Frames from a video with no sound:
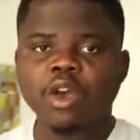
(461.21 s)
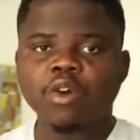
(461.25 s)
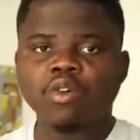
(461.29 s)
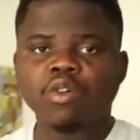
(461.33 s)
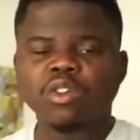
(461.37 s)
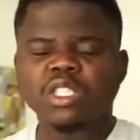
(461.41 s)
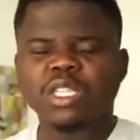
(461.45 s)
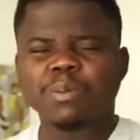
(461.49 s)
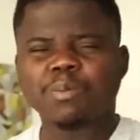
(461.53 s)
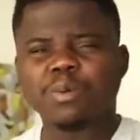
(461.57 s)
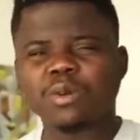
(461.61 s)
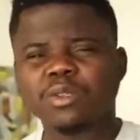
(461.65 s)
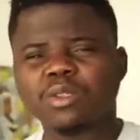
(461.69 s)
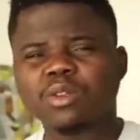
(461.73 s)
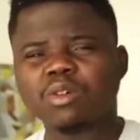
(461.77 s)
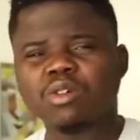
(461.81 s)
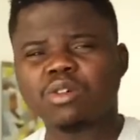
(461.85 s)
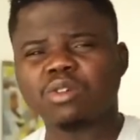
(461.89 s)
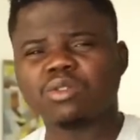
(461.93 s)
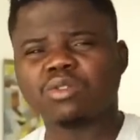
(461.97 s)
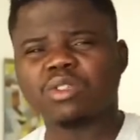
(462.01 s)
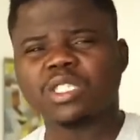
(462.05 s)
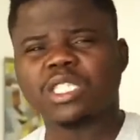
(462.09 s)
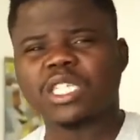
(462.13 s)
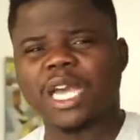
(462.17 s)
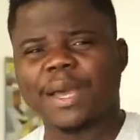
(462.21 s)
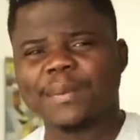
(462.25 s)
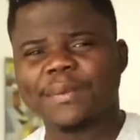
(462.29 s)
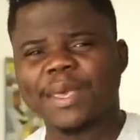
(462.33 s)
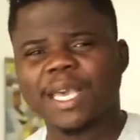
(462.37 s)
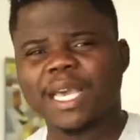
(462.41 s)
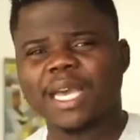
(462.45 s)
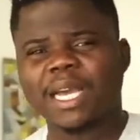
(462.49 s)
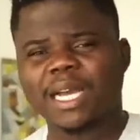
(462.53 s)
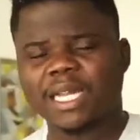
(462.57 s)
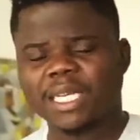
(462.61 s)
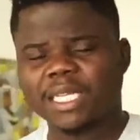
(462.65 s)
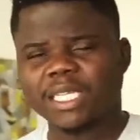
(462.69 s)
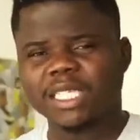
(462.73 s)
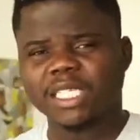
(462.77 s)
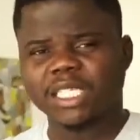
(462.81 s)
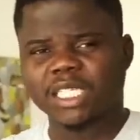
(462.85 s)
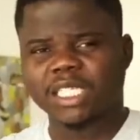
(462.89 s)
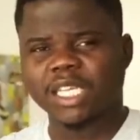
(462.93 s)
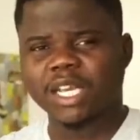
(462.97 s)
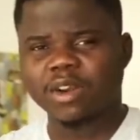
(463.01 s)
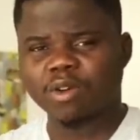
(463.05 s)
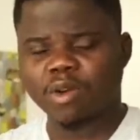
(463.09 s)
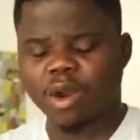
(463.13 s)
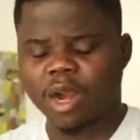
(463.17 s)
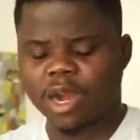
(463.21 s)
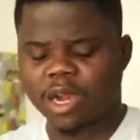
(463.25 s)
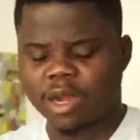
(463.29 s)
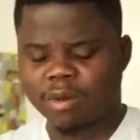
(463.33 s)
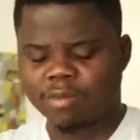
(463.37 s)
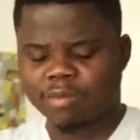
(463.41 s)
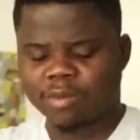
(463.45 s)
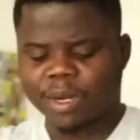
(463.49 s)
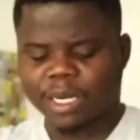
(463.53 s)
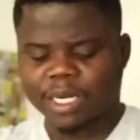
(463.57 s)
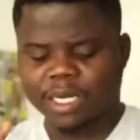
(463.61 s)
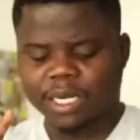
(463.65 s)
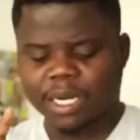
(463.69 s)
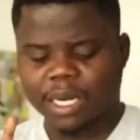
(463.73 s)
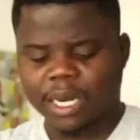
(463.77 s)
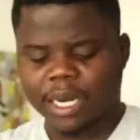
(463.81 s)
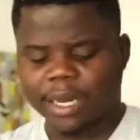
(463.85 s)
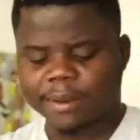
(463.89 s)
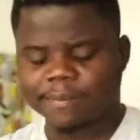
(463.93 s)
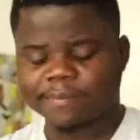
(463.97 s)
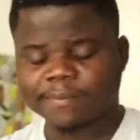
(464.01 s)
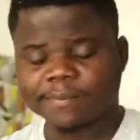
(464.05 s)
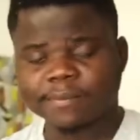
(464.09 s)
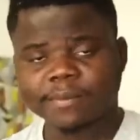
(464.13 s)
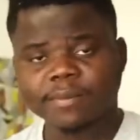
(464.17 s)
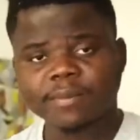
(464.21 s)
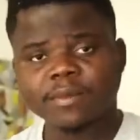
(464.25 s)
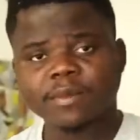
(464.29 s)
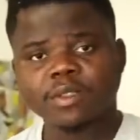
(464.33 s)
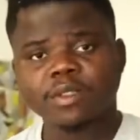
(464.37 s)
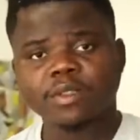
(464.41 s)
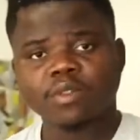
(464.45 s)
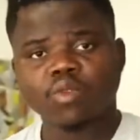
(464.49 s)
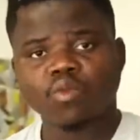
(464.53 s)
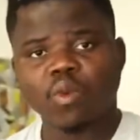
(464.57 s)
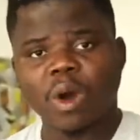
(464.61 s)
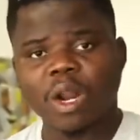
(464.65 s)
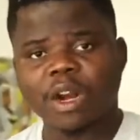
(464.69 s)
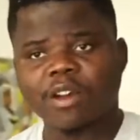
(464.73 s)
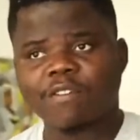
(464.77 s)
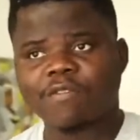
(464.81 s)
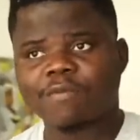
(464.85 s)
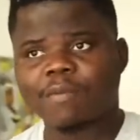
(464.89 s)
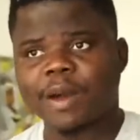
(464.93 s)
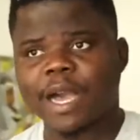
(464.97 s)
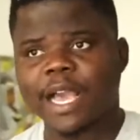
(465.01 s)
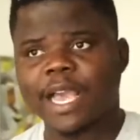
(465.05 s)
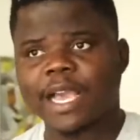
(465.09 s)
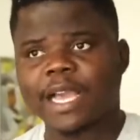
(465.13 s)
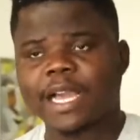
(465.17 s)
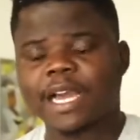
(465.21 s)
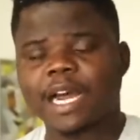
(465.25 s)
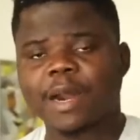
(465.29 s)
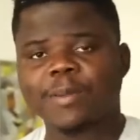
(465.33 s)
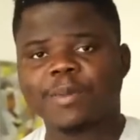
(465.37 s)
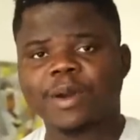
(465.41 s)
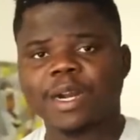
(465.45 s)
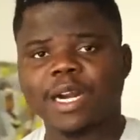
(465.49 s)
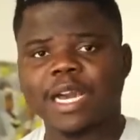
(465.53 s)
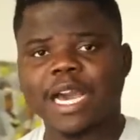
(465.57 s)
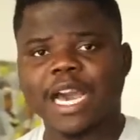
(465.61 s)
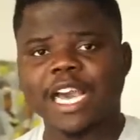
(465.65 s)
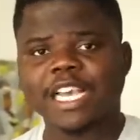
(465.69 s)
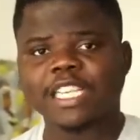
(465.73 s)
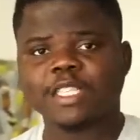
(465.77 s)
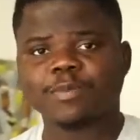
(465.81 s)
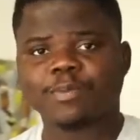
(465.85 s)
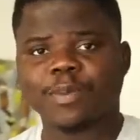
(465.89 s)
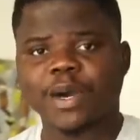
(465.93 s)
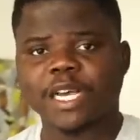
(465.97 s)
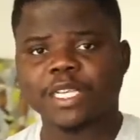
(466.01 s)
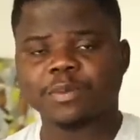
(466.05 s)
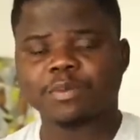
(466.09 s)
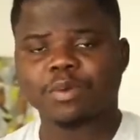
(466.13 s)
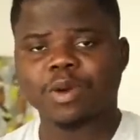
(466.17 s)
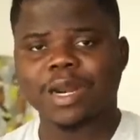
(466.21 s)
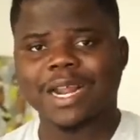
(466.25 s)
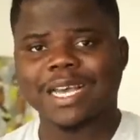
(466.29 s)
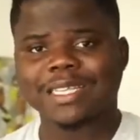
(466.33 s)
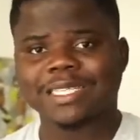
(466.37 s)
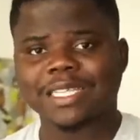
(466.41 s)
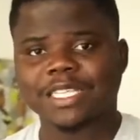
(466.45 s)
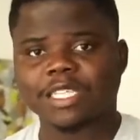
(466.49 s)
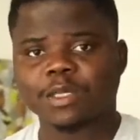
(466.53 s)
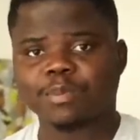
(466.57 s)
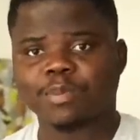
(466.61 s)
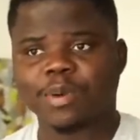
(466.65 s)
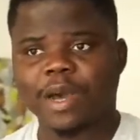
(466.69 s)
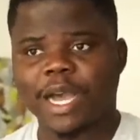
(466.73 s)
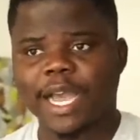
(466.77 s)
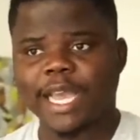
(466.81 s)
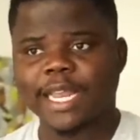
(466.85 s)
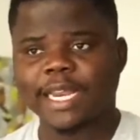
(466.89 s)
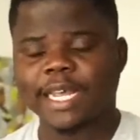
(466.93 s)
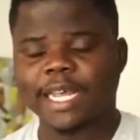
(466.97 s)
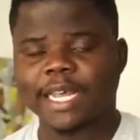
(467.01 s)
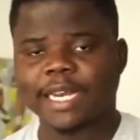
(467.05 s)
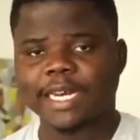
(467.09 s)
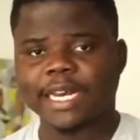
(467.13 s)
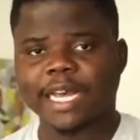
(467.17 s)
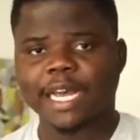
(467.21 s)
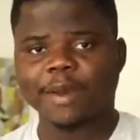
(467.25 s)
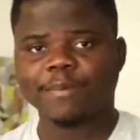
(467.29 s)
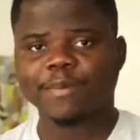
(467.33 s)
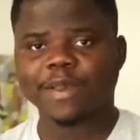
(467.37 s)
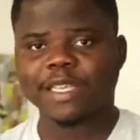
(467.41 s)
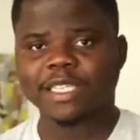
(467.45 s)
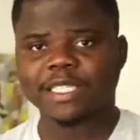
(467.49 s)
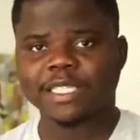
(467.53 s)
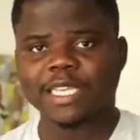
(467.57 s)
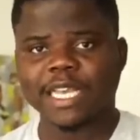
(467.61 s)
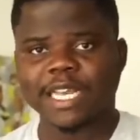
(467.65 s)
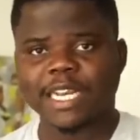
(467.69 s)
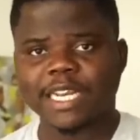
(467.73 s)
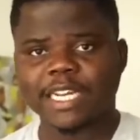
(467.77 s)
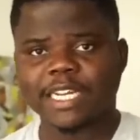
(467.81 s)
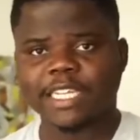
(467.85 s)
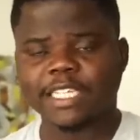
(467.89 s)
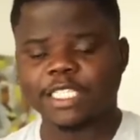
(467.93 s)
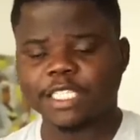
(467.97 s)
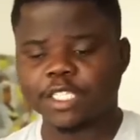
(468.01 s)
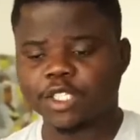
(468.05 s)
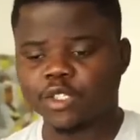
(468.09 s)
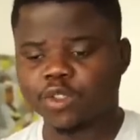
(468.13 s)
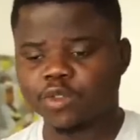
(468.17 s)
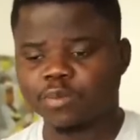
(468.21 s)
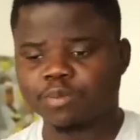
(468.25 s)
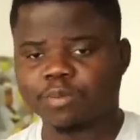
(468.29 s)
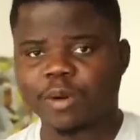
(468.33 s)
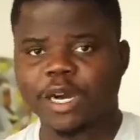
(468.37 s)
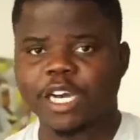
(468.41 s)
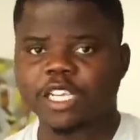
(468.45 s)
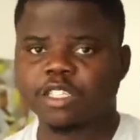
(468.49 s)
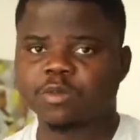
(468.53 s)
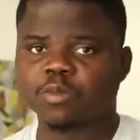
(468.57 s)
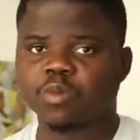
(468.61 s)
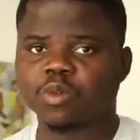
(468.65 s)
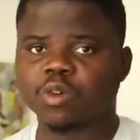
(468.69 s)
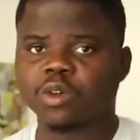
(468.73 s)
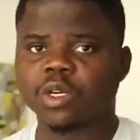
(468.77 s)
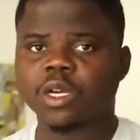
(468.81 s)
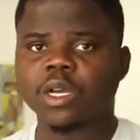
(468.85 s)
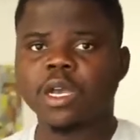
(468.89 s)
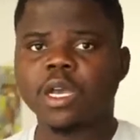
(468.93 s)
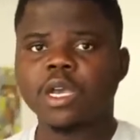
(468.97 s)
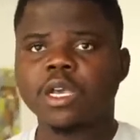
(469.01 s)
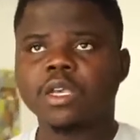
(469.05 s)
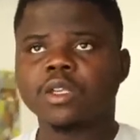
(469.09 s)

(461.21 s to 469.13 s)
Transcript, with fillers: We're supposed to go to Jamaica this January, but um, one of my camera guys' passport has expired, and um, he's getting a new passport.